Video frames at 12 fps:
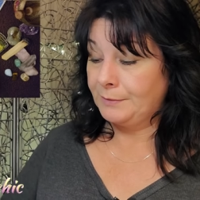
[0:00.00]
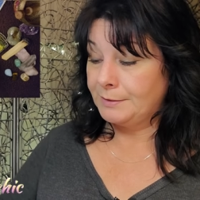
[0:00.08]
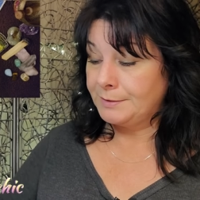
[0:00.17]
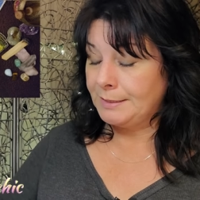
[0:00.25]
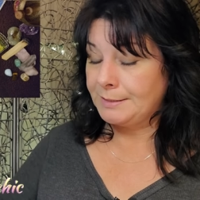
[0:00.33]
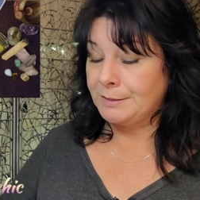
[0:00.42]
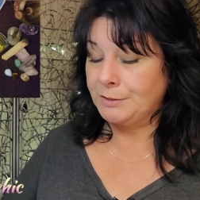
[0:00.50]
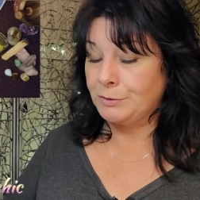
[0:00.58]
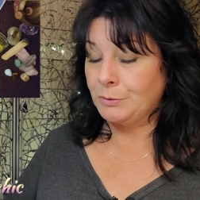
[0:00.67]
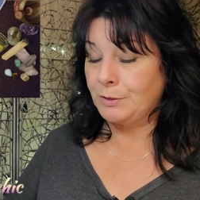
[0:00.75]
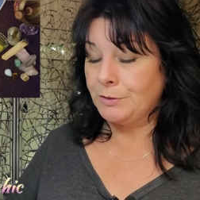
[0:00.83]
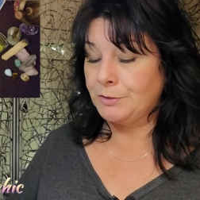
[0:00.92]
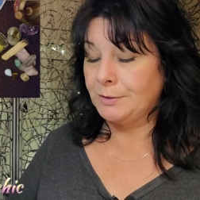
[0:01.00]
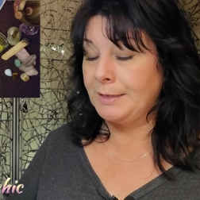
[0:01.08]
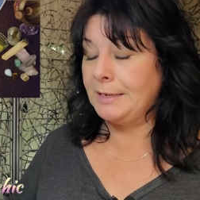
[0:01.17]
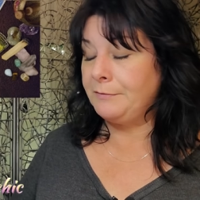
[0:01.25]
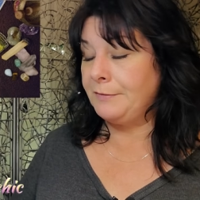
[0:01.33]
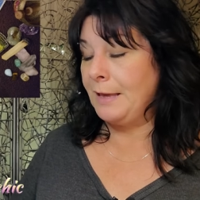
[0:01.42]
Six of Swords.
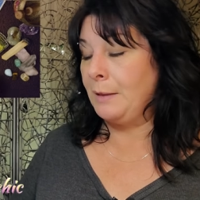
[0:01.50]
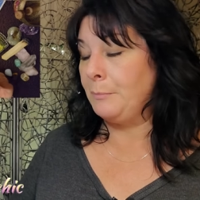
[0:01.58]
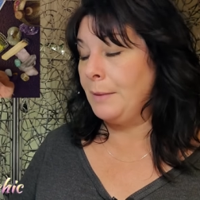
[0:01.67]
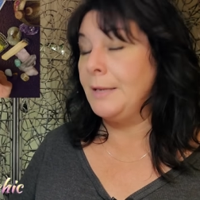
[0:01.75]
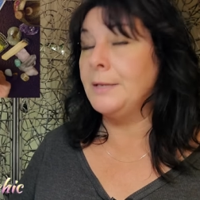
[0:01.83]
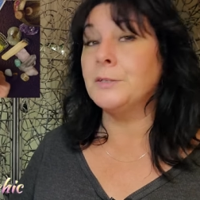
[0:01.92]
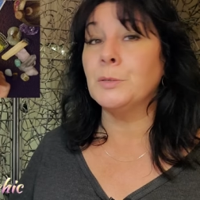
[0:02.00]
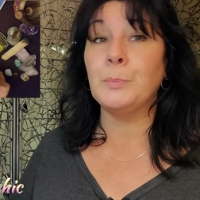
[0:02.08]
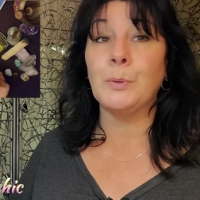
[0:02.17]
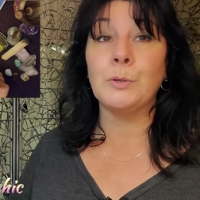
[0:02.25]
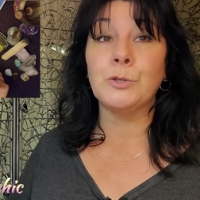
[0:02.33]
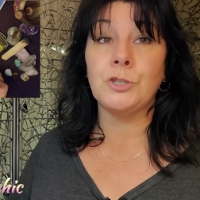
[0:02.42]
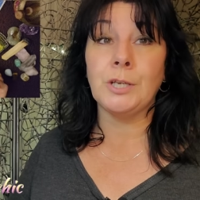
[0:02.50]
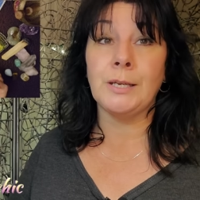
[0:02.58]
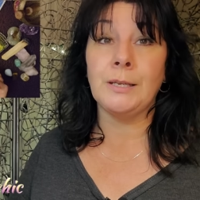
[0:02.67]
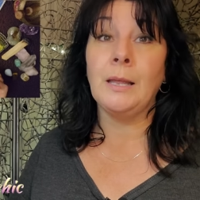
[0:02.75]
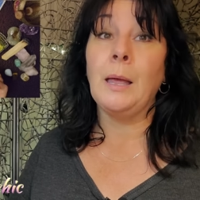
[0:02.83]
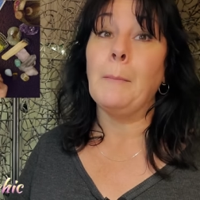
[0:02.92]
Leave that mental
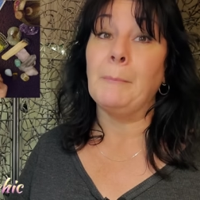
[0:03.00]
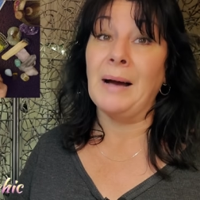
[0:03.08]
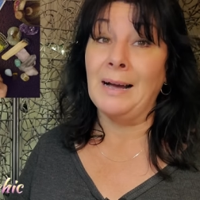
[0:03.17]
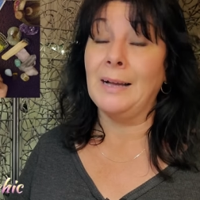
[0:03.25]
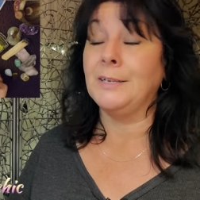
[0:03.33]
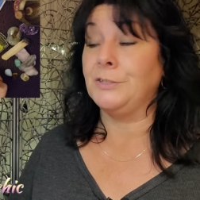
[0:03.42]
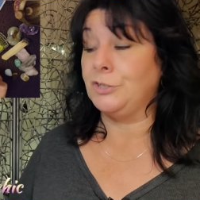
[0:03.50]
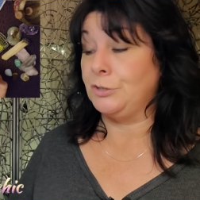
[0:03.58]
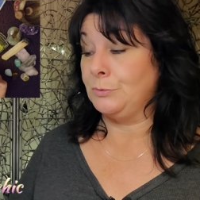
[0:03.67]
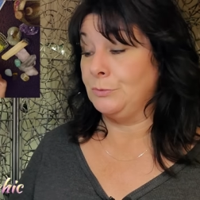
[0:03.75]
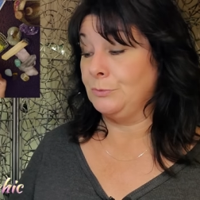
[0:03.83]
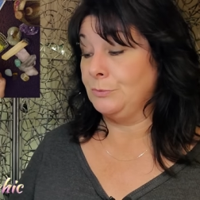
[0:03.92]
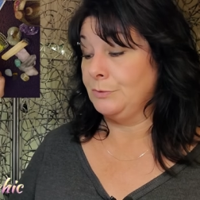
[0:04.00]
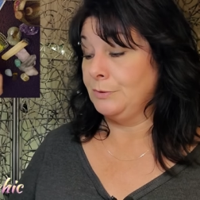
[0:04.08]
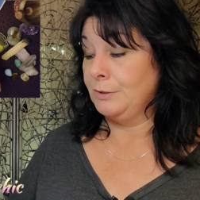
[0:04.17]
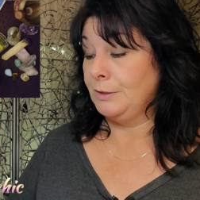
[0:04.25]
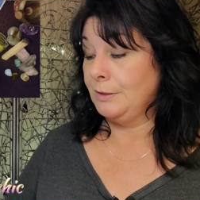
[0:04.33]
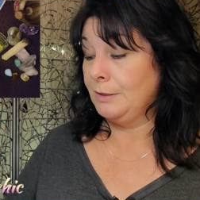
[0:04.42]
bullshit behind you.
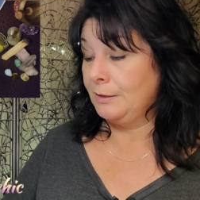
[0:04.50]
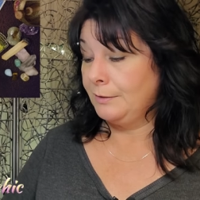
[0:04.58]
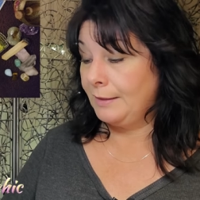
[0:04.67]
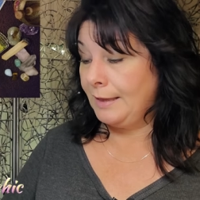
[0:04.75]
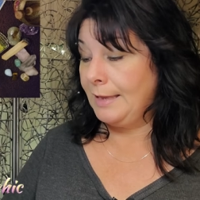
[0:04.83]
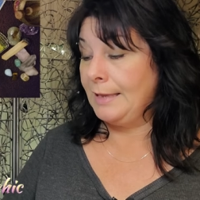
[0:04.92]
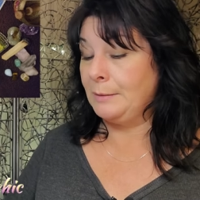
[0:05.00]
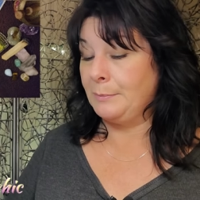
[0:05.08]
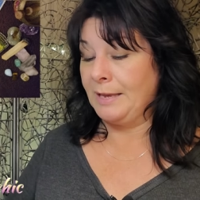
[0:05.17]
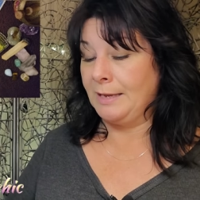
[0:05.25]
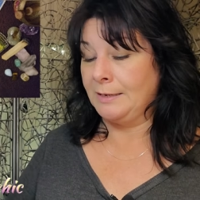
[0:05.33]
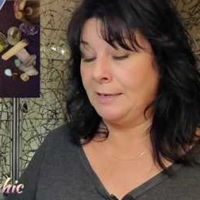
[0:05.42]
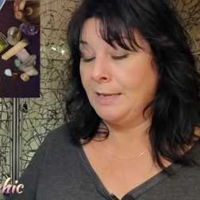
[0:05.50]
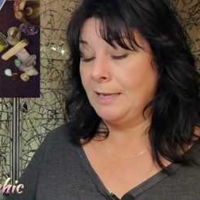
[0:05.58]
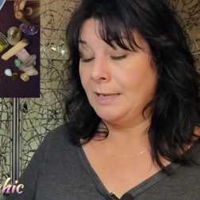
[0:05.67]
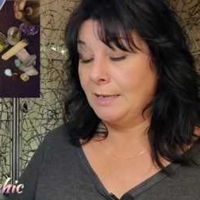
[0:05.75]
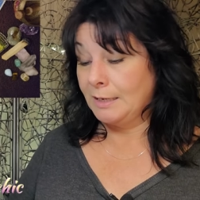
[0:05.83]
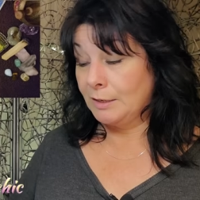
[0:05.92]
The hangman.
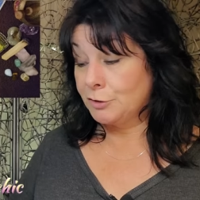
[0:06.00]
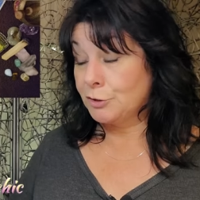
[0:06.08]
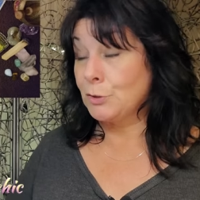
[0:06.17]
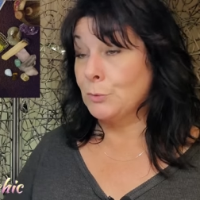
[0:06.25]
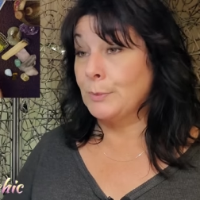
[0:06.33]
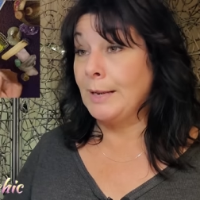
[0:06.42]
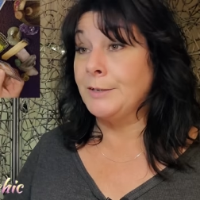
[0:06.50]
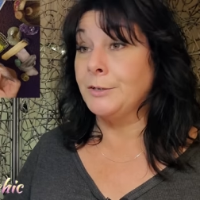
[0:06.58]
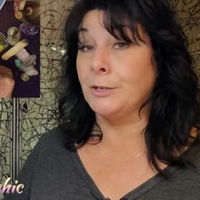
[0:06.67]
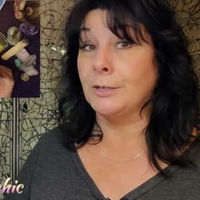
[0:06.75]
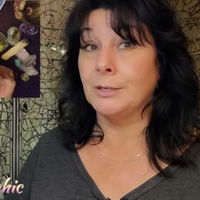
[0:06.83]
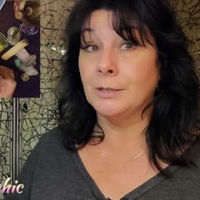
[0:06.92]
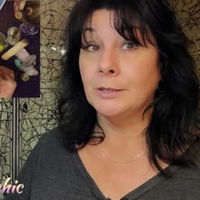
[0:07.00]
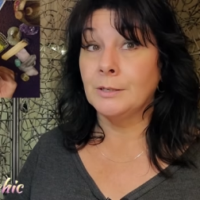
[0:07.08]
Surrender.